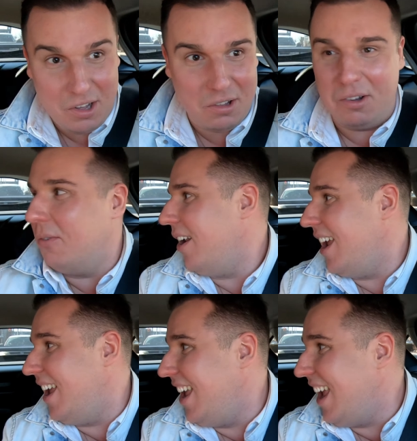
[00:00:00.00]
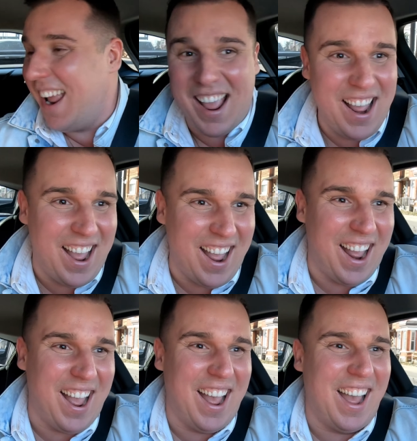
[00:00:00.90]
also which is right, right beside you.
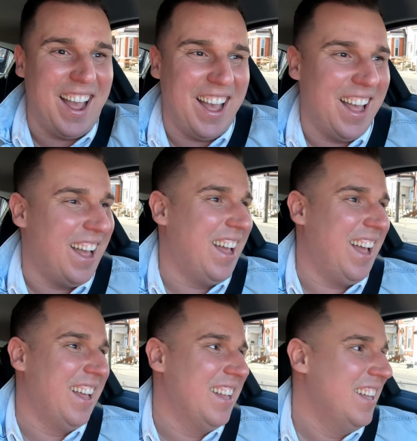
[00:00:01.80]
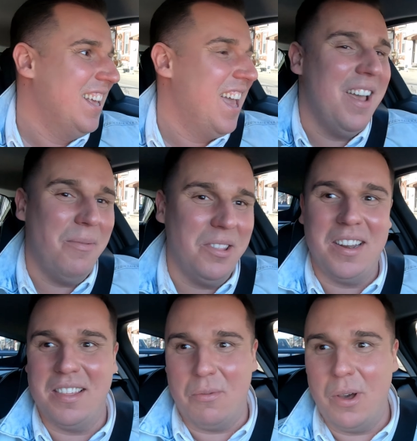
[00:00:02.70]
You know what I'm saying? Hamilton
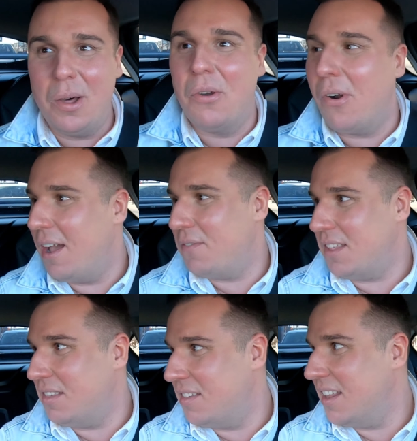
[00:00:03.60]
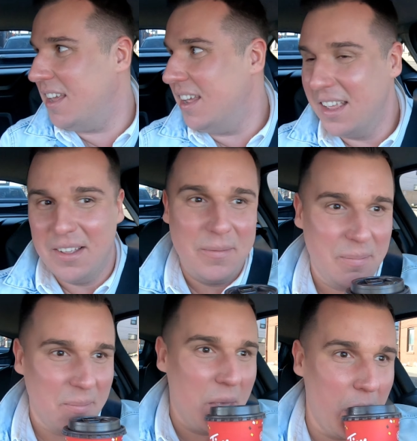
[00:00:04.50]
is a well-crafted yeah. city. And, and if you're